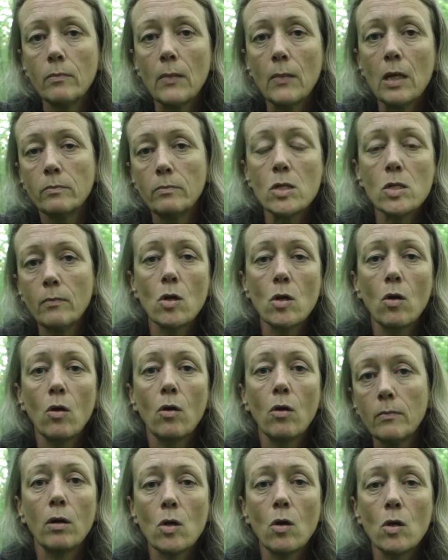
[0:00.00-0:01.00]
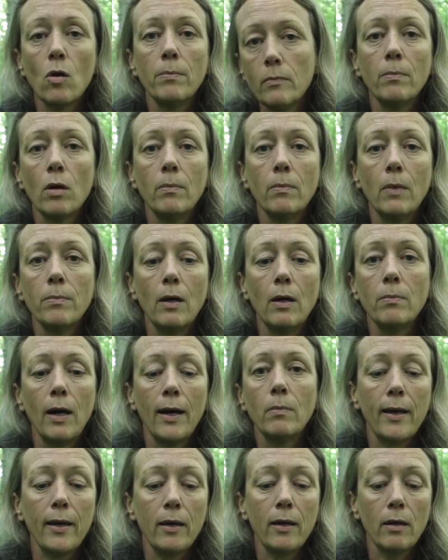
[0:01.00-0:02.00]
So
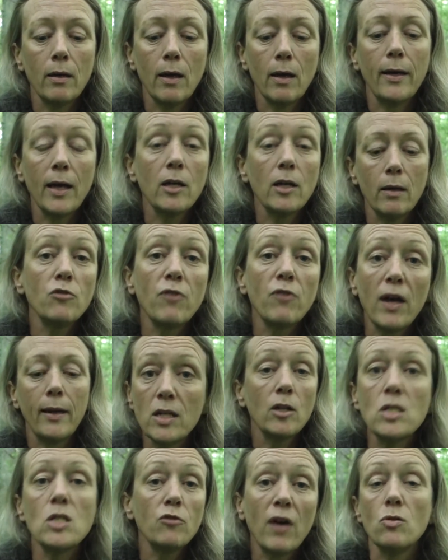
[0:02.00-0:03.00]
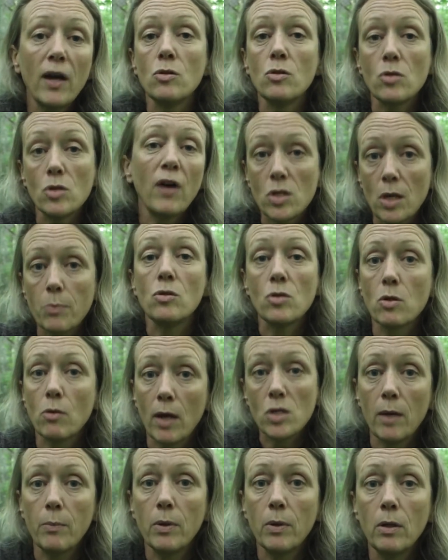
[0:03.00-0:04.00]
I advise you to
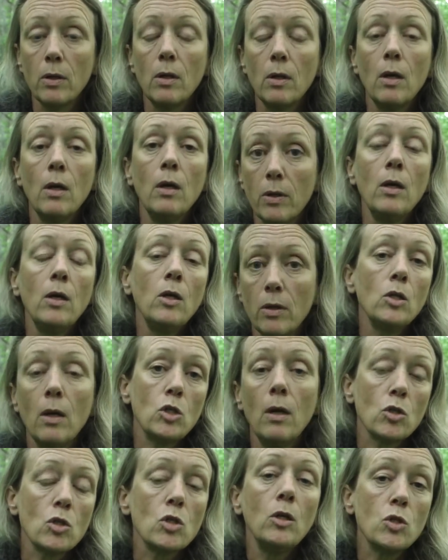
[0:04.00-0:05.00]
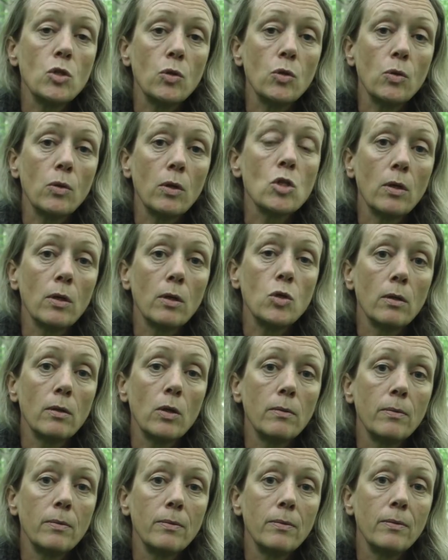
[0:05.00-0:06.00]
subscribe, just to
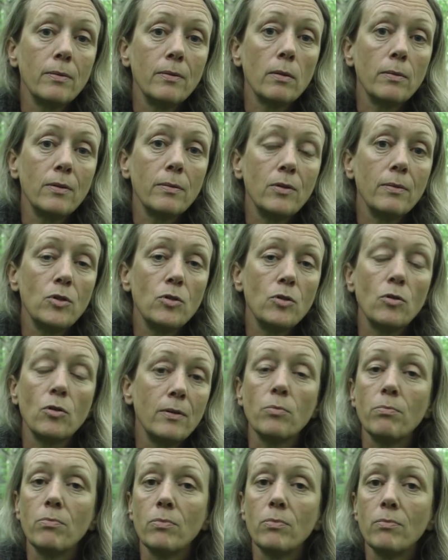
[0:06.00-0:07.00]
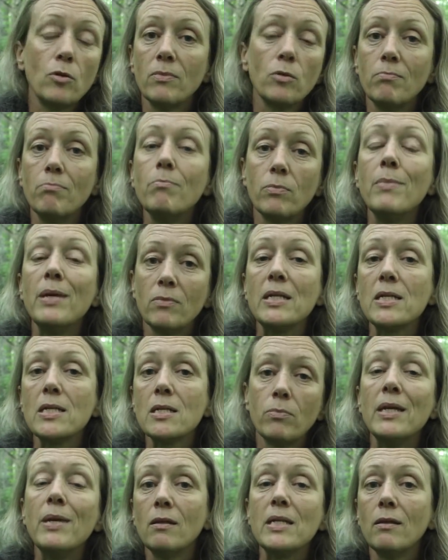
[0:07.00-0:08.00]
don't miss
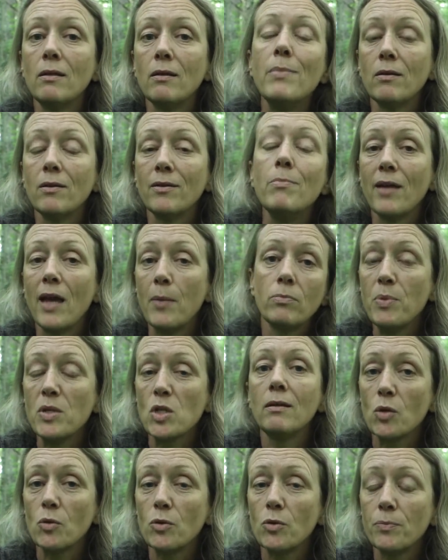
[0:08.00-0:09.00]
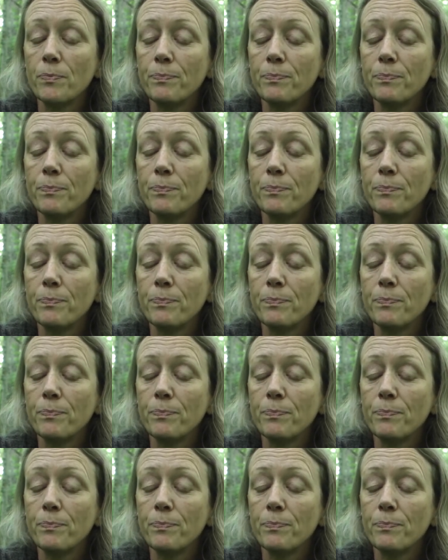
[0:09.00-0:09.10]
an episode.